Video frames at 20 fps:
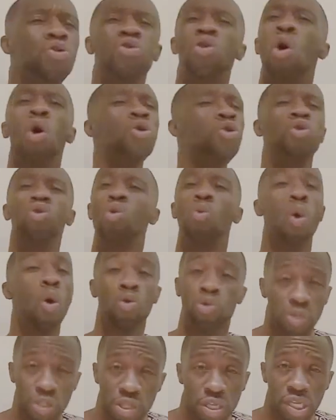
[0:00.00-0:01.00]
No, you
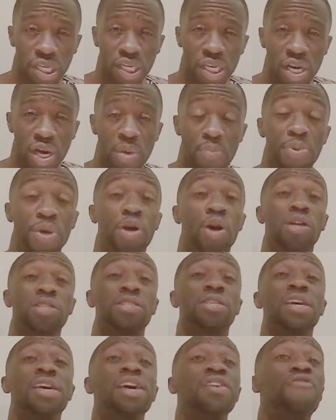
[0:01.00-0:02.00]
won't.
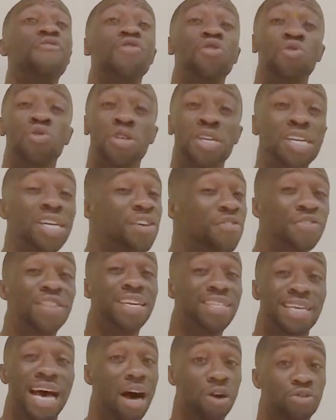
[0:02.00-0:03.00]
Because if you
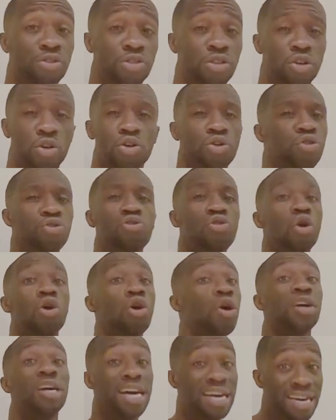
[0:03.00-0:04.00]
leave this house, you
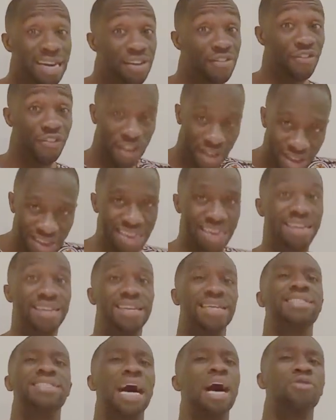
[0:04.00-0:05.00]
no longer live in this